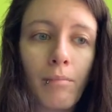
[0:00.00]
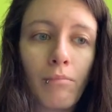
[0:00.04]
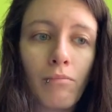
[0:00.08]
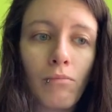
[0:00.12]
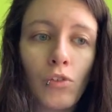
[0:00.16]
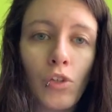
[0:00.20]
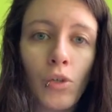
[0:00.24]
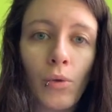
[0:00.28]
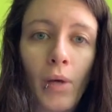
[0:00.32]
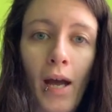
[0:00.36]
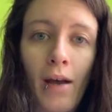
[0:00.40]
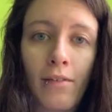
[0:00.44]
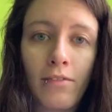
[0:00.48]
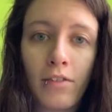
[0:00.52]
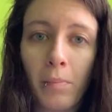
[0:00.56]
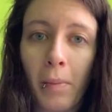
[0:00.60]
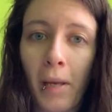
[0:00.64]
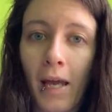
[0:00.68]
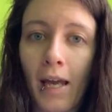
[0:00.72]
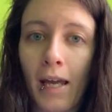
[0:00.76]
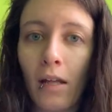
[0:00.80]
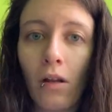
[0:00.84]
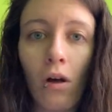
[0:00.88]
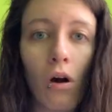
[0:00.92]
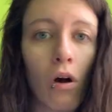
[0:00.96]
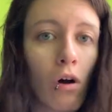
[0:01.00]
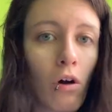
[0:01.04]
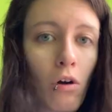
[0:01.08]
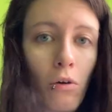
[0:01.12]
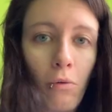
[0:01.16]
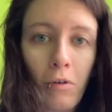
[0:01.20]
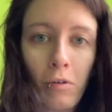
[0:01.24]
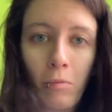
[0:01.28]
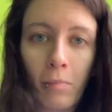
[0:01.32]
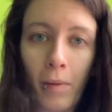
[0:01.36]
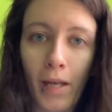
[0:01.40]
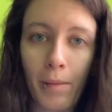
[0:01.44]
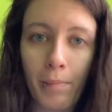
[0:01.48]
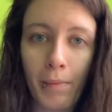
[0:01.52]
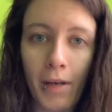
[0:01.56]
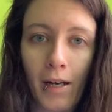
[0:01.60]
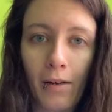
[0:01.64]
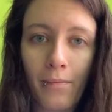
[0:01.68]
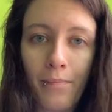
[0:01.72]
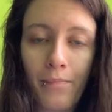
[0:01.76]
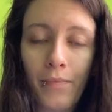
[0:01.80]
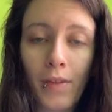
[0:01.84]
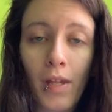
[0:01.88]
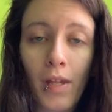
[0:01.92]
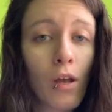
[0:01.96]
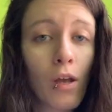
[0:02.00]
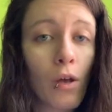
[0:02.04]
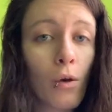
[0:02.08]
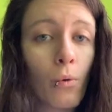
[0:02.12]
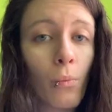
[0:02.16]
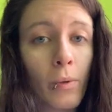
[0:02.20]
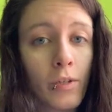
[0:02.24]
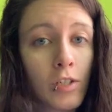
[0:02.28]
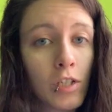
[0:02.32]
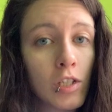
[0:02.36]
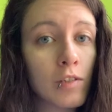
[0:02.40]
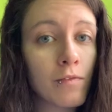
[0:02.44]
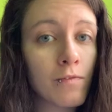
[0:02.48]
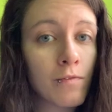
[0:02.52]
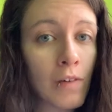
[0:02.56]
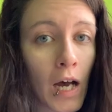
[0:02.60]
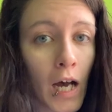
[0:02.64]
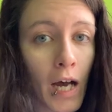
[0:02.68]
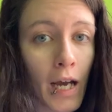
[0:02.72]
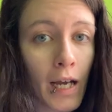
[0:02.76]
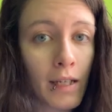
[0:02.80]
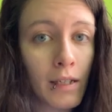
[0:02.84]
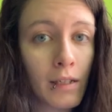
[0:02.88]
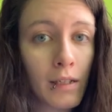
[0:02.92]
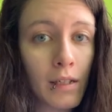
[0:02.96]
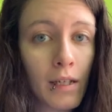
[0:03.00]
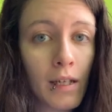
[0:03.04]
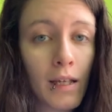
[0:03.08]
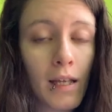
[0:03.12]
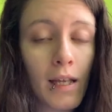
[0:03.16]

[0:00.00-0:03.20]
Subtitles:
You have to pay it all with PayPal, which is fine